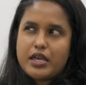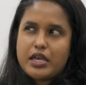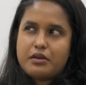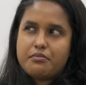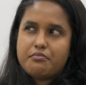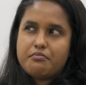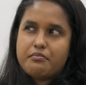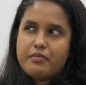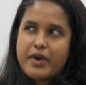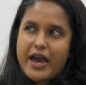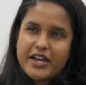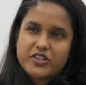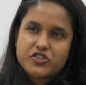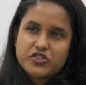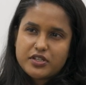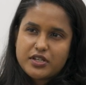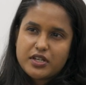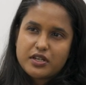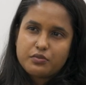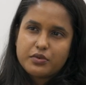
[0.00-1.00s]

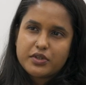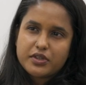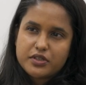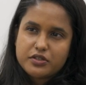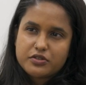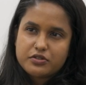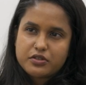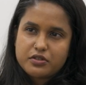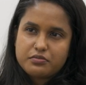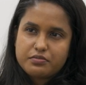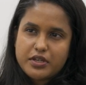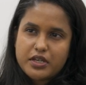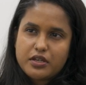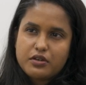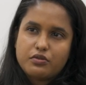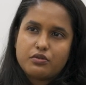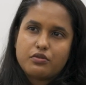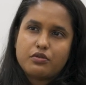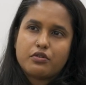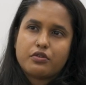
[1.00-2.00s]
imagining what this could be,
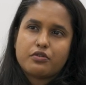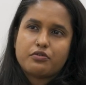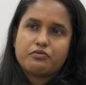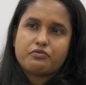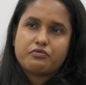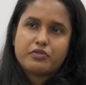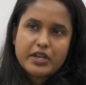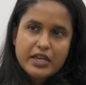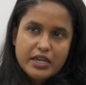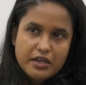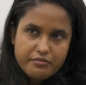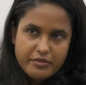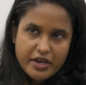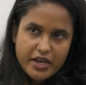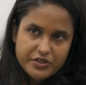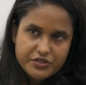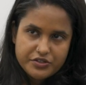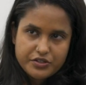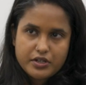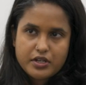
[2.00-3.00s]
or
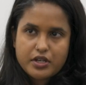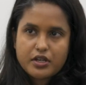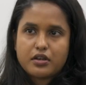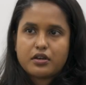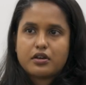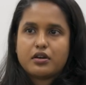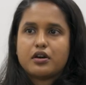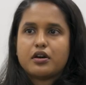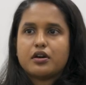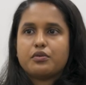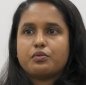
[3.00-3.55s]
reimagining